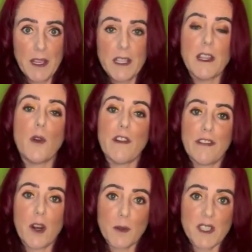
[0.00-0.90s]
Now, a
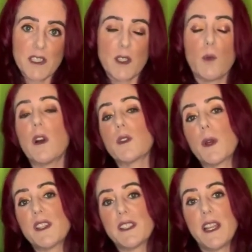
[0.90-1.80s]
pharmacist I worked
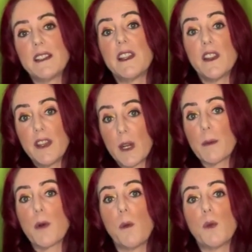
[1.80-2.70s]
with said that their
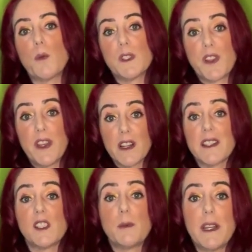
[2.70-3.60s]
problem was their
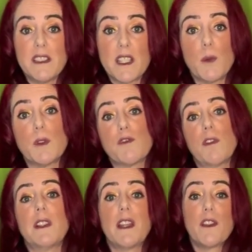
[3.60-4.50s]
dispensary was
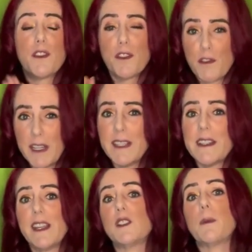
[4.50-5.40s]
running 3
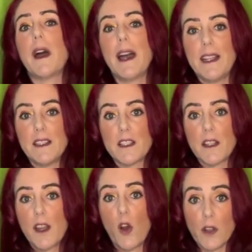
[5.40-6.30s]
days behind
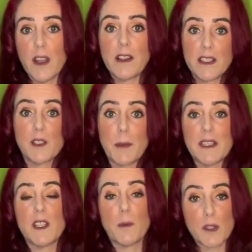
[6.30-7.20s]
on
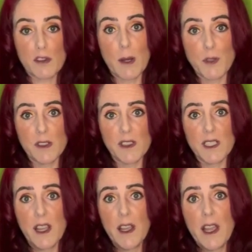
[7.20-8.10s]
dispensing prescriptions,
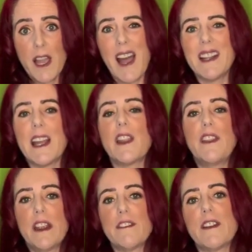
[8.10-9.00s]
and that
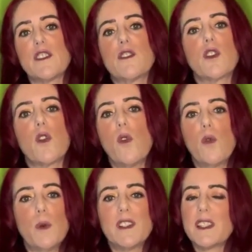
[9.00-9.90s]
their vision or goal
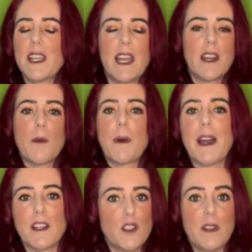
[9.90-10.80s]
was to get it
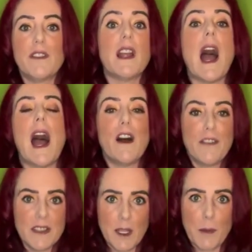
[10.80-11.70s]
back to even half
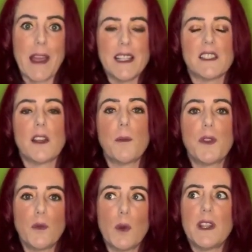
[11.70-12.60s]
a day behind,
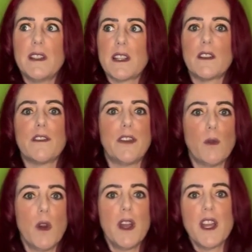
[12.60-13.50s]
something where they didn't
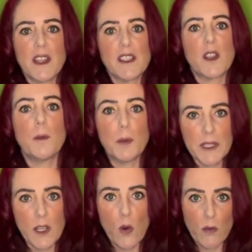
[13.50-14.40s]
feel this
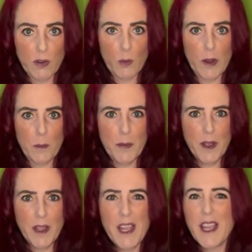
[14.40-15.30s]
complete overwhelm.
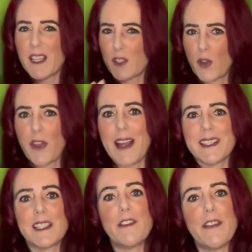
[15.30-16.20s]
So that's
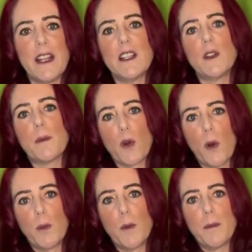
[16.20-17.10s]
defining the
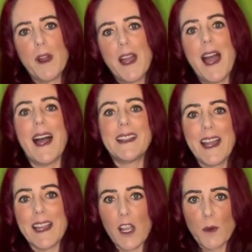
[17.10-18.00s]
problem, and
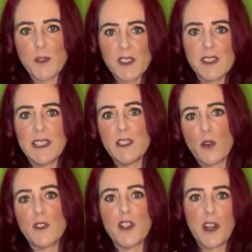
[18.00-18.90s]
that helps us lead
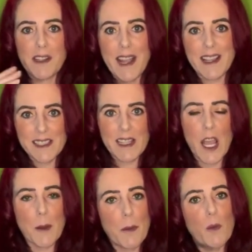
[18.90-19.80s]
on to our next
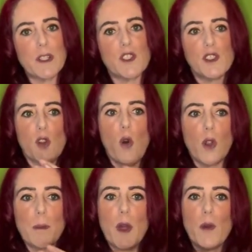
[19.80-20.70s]
step, which is all
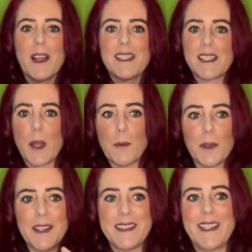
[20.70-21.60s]
about
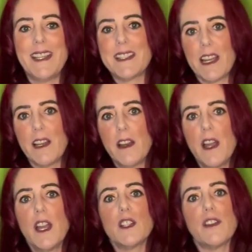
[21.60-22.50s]
assembling data
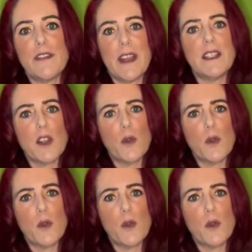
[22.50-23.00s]
to find out,